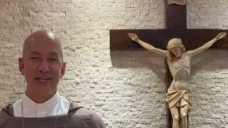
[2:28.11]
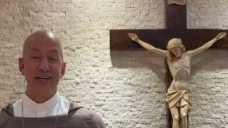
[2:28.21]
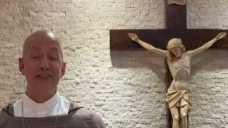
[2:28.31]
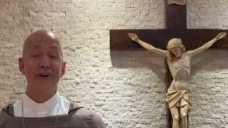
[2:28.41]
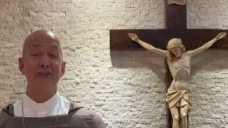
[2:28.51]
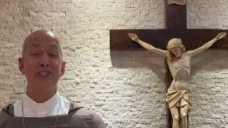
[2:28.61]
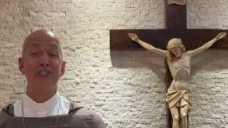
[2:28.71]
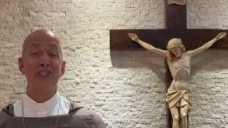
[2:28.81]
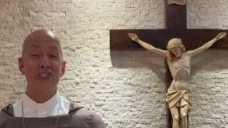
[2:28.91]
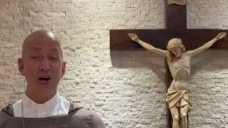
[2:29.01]
There is
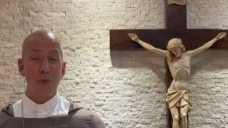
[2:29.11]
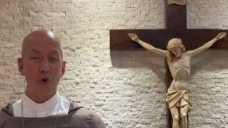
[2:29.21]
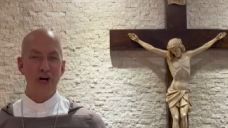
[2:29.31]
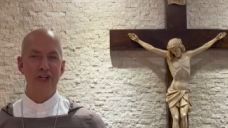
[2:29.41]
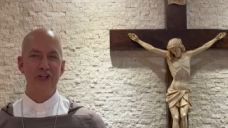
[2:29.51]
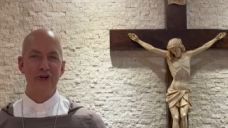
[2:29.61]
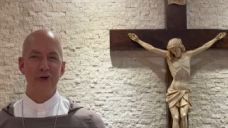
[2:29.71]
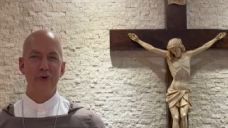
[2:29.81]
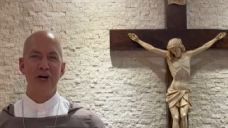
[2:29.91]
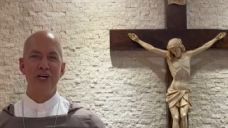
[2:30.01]
someone
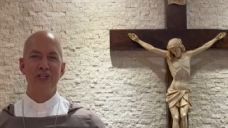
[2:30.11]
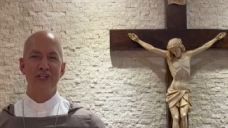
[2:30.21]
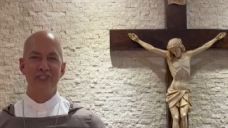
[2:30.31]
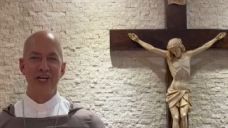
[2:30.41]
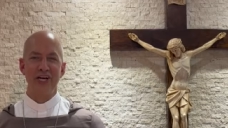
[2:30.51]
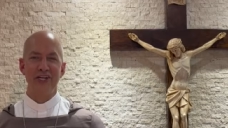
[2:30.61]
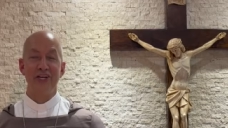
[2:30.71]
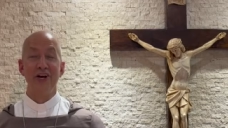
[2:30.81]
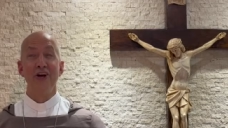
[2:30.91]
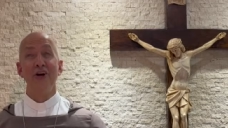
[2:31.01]
new under the sun
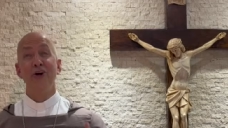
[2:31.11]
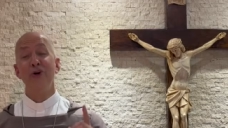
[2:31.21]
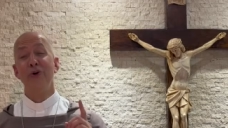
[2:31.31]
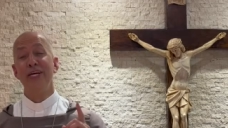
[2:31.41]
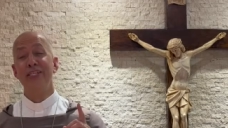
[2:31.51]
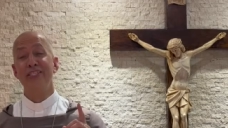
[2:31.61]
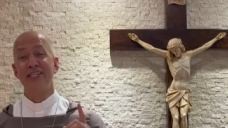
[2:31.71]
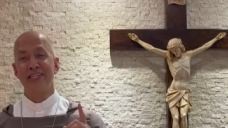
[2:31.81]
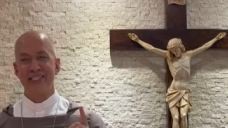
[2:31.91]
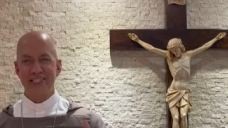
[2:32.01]
who is
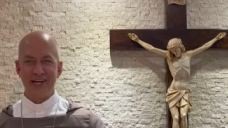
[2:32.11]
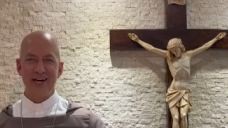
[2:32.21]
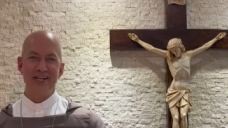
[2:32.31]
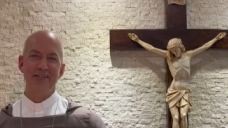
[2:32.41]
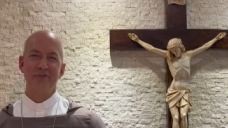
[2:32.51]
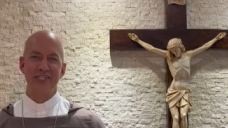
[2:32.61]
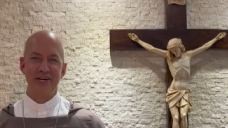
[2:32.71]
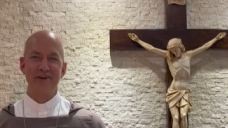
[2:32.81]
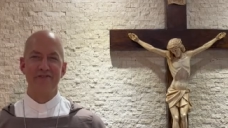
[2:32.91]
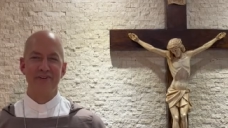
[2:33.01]
the Son
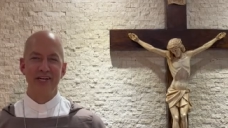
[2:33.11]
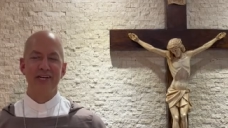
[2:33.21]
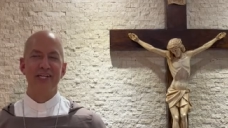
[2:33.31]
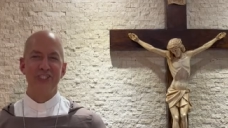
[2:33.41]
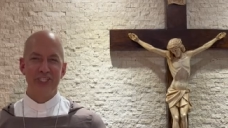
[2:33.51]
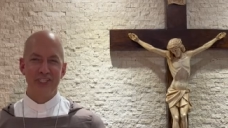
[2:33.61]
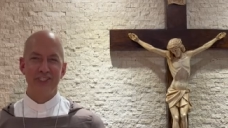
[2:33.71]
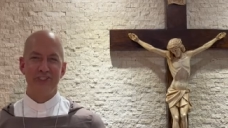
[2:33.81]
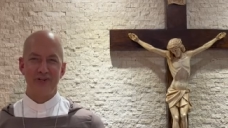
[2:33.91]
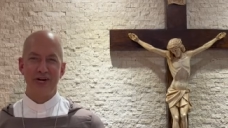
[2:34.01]
himself, Jesus
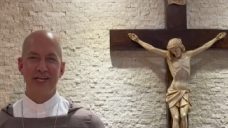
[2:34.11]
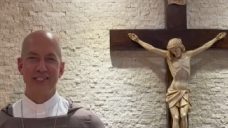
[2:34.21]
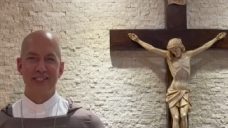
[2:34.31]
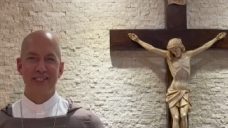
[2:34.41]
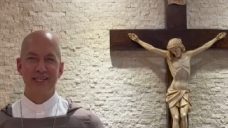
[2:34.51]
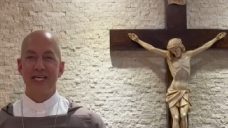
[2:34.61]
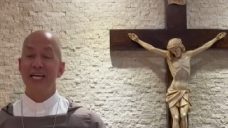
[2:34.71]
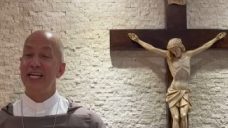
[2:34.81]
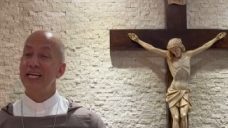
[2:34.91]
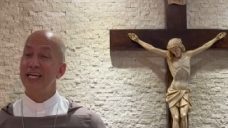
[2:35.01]
Christ. And
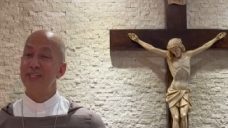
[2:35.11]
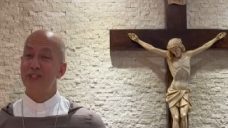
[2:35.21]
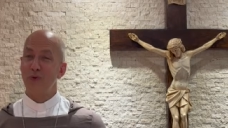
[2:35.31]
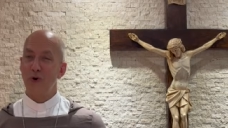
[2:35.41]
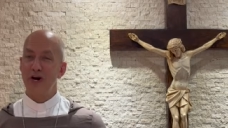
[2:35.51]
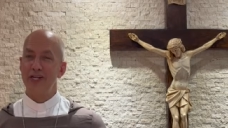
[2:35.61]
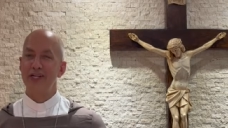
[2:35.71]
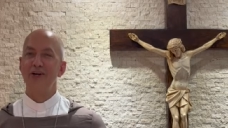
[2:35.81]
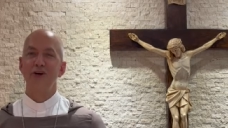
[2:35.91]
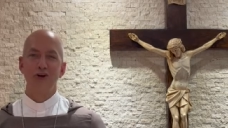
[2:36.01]
he is the one
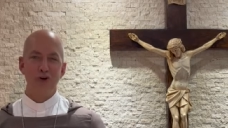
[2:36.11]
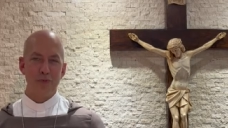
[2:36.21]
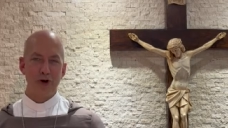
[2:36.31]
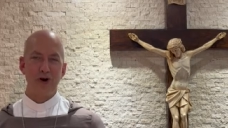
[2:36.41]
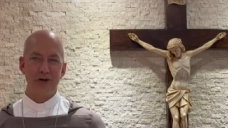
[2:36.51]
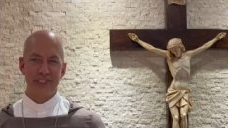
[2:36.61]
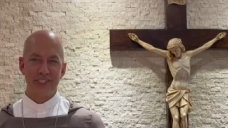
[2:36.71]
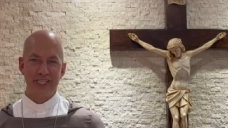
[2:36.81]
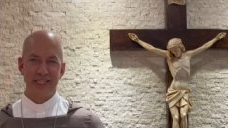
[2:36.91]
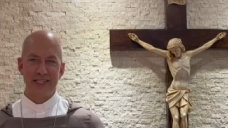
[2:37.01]
whom our hearts
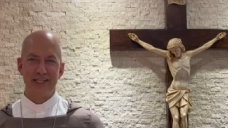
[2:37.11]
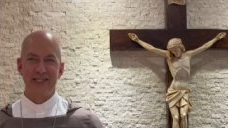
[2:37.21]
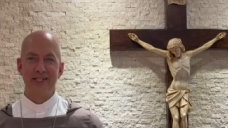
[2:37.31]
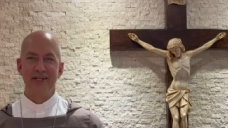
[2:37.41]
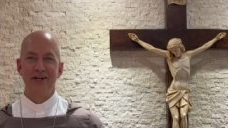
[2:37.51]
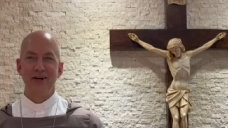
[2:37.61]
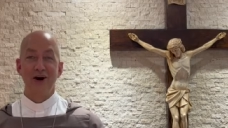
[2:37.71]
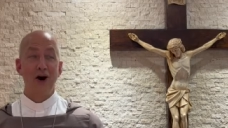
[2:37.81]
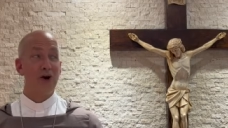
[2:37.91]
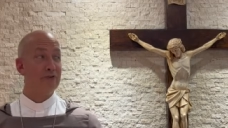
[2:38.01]
seek.
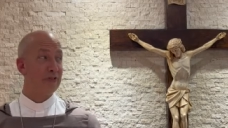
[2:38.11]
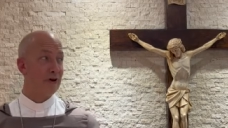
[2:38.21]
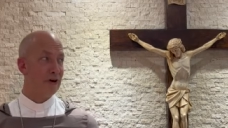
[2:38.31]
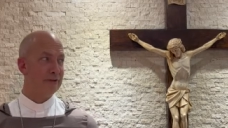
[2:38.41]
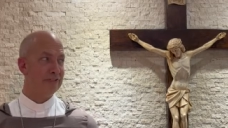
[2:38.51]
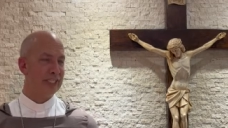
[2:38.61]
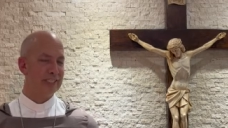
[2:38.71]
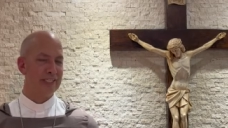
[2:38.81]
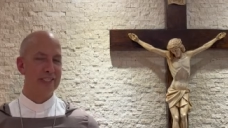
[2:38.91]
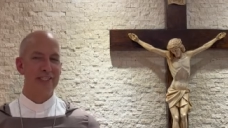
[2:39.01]
All for the heart of
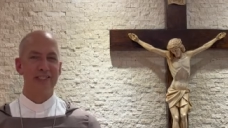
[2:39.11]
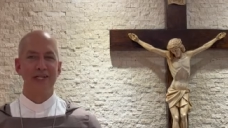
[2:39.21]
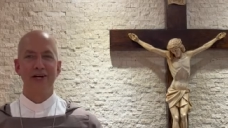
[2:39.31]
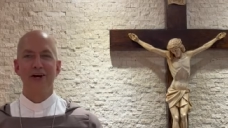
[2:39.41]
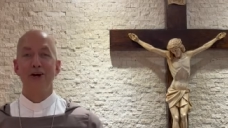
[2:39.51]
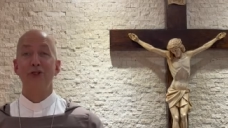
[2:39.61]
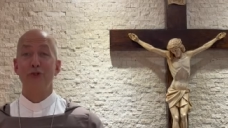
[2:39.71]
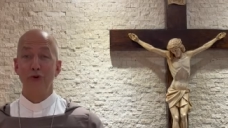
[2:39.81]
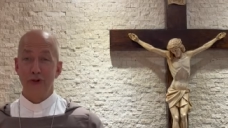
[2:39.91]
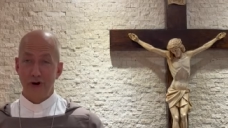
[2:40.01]
Jesus
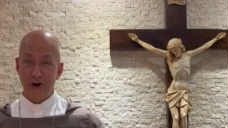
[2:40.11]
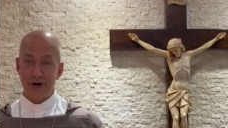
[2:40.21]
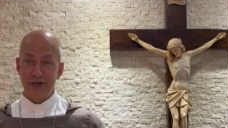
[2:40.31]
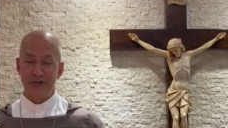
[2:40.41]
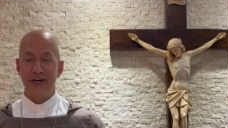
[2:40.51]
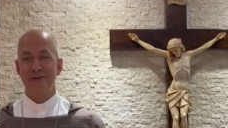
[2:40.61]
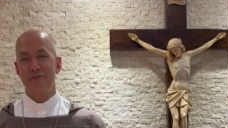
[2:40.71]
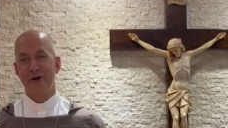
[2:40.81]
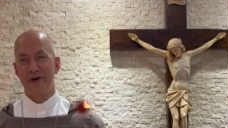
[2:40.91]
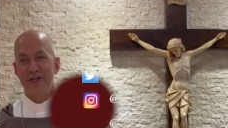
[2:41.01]
through the heart of
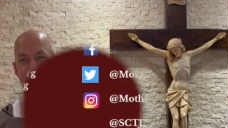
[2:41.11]
Mary.